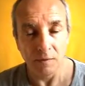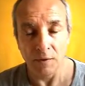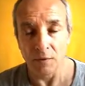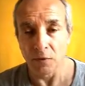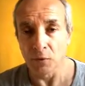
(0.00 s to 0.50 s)

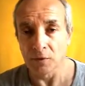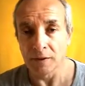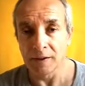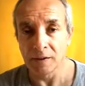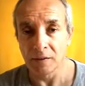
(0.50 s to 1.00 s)
There are
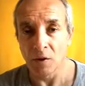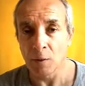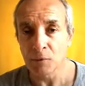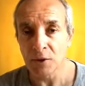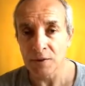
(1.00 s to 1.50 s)
only
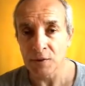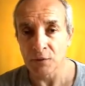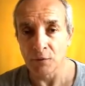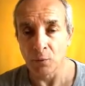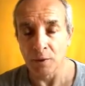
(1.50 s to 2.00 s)
objects
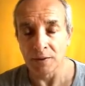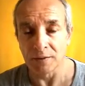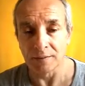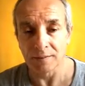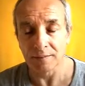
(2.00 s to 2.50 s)
of
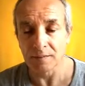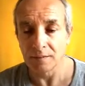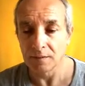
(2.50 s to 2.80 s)
awareness.